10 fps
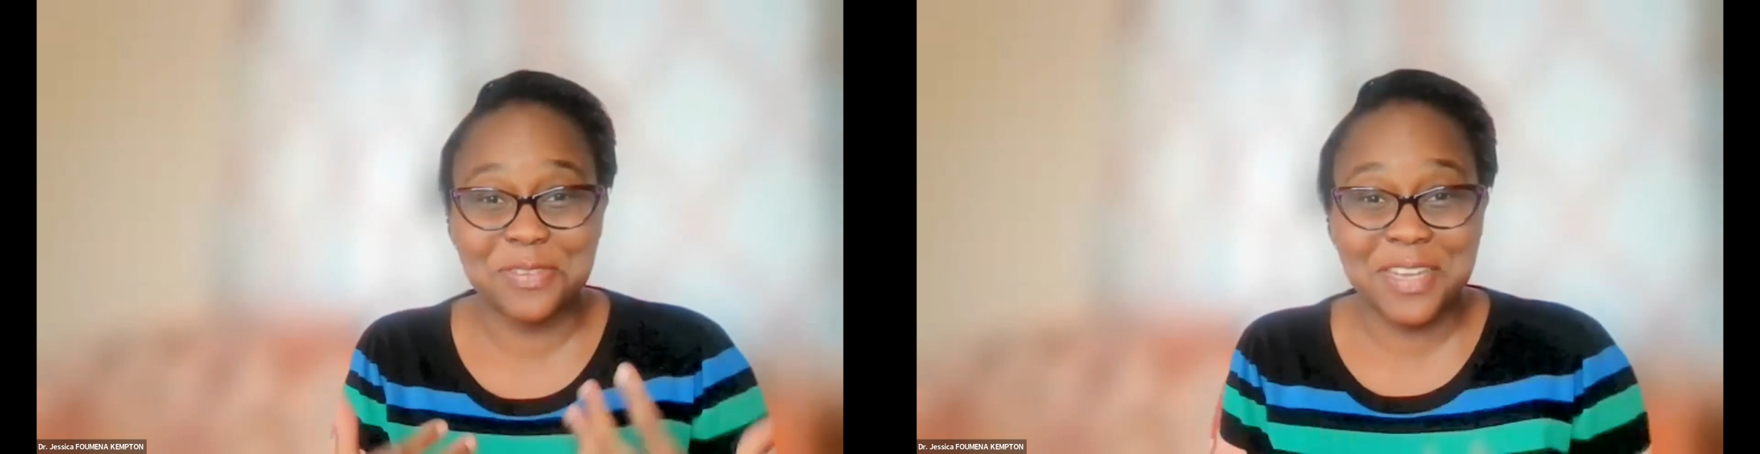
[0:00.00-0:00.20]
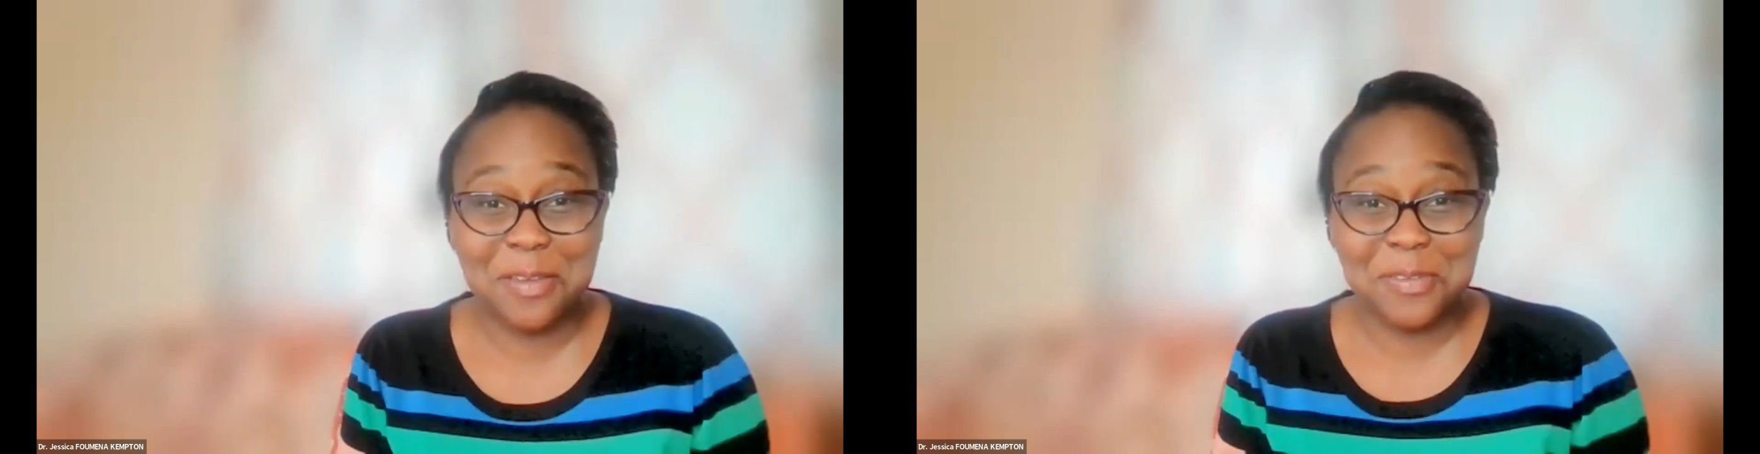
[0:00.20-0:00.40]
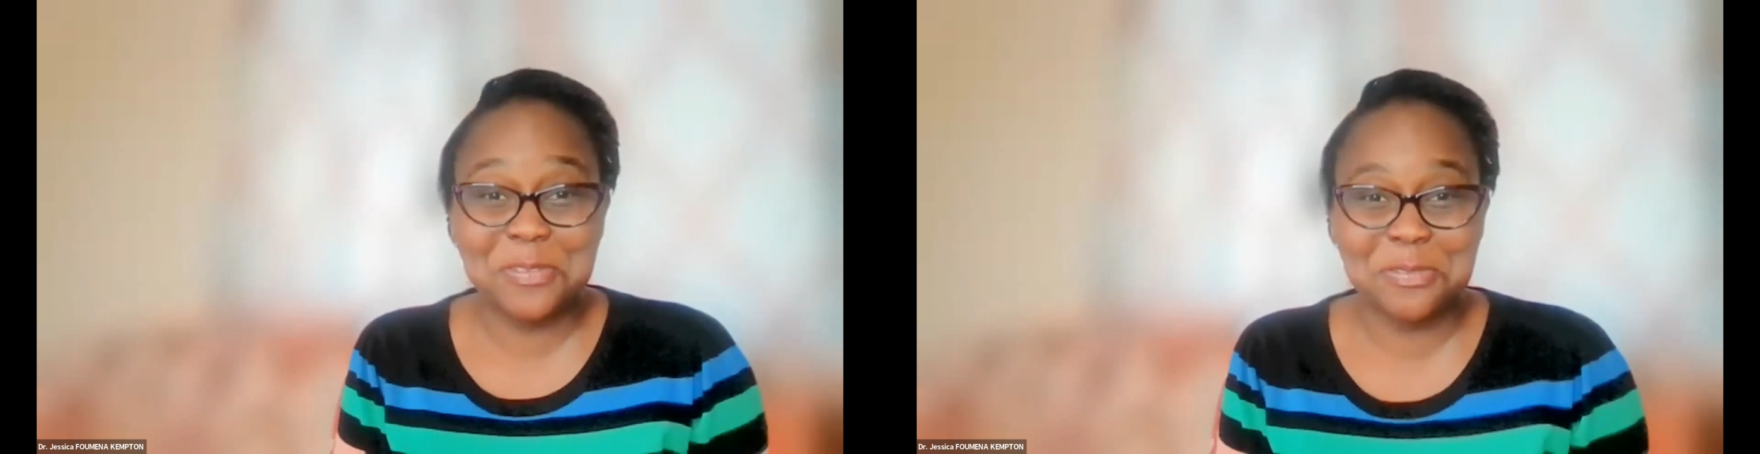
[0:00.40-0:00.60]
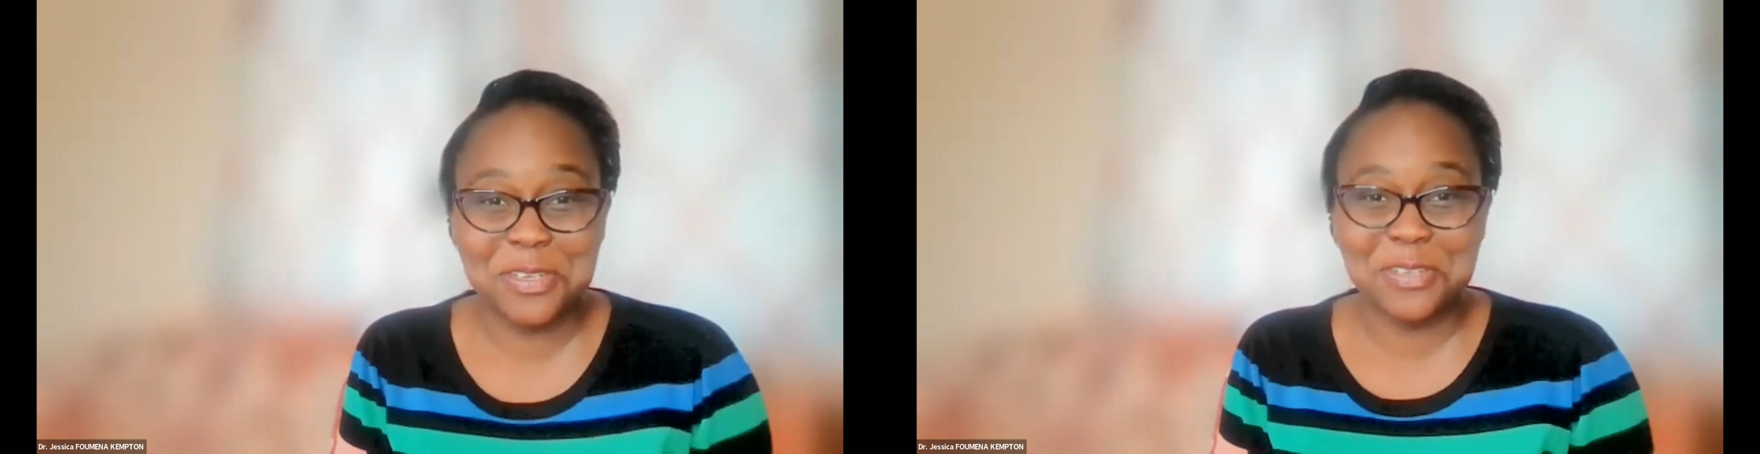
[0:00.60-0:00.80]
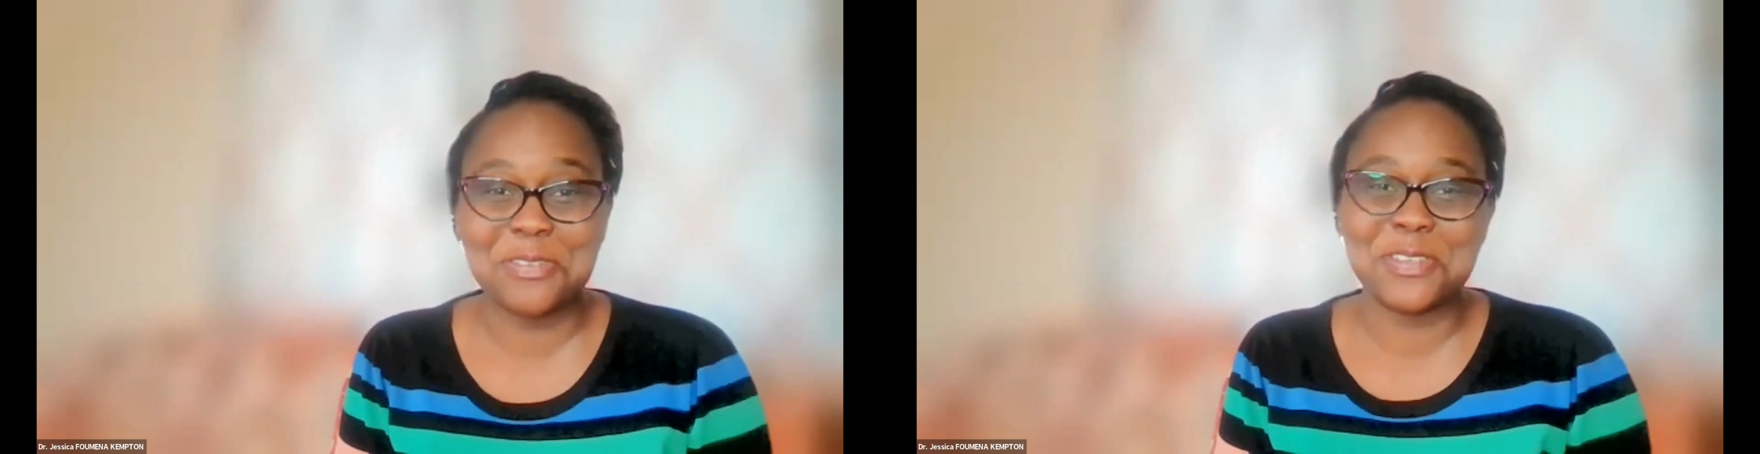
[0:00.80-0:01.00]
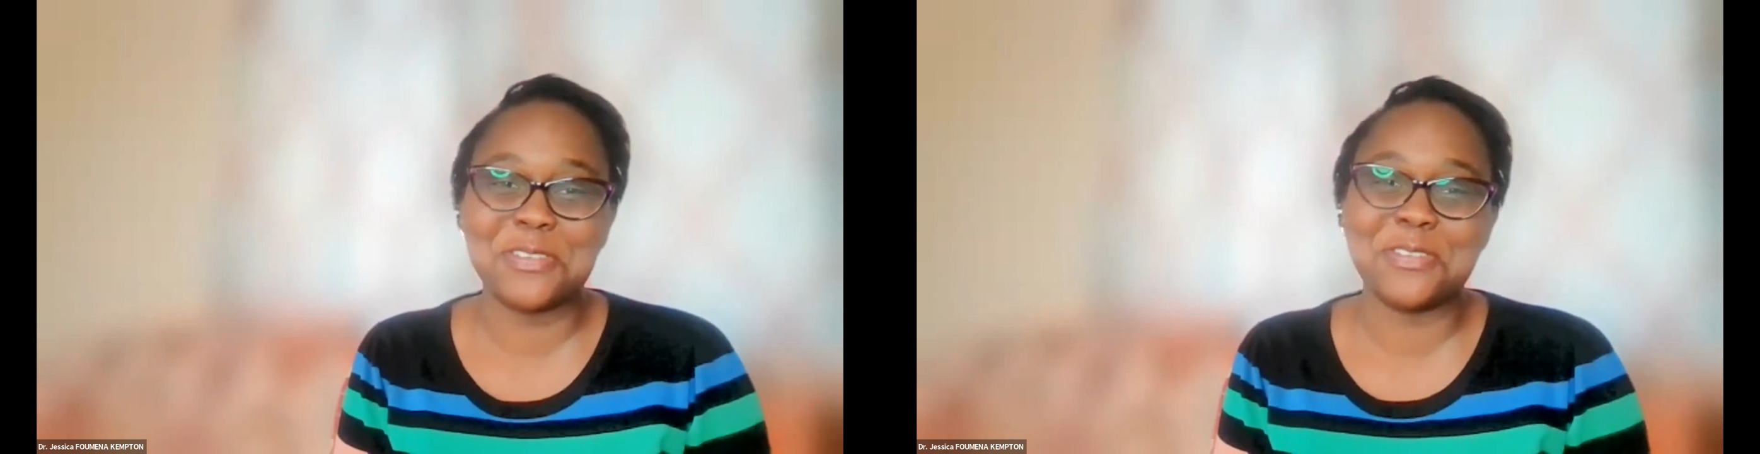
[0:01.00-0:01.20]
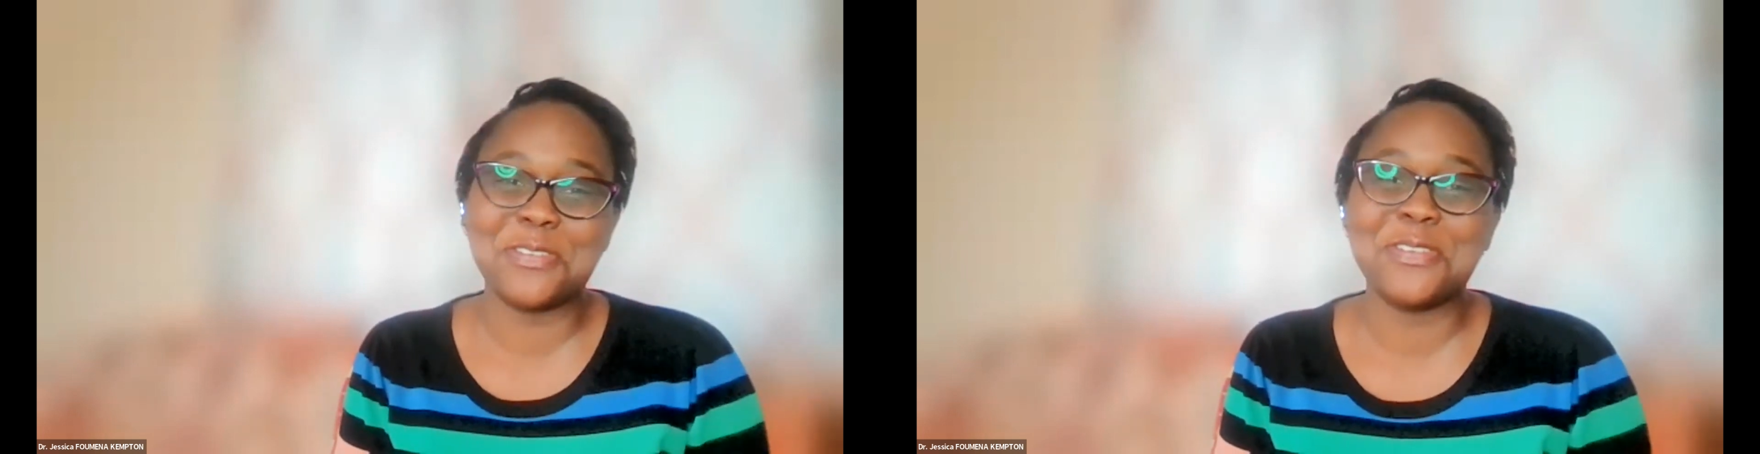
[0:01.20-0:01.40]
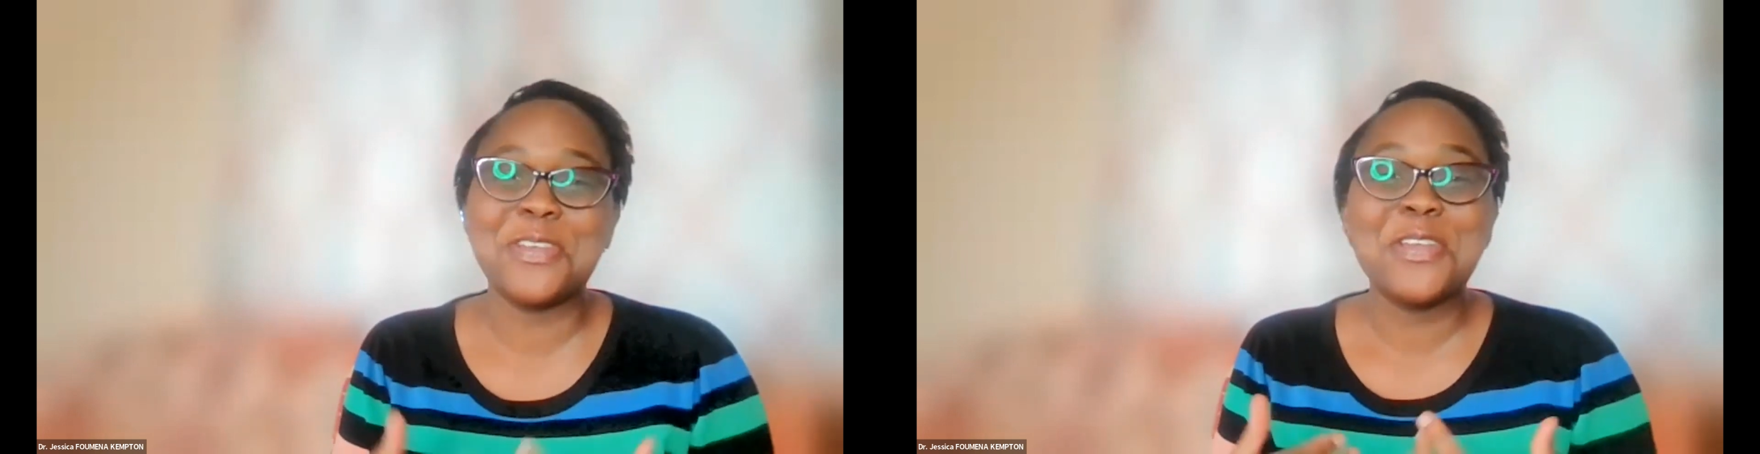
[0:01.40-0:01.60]
now in
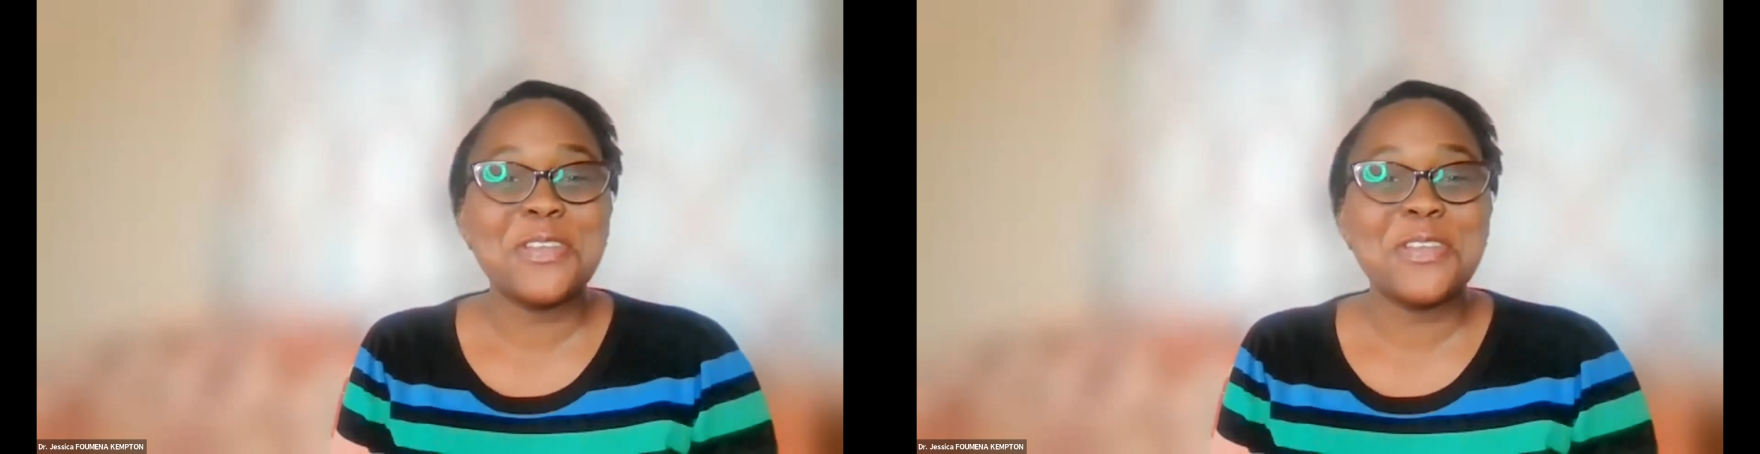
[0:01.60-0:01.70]
2022,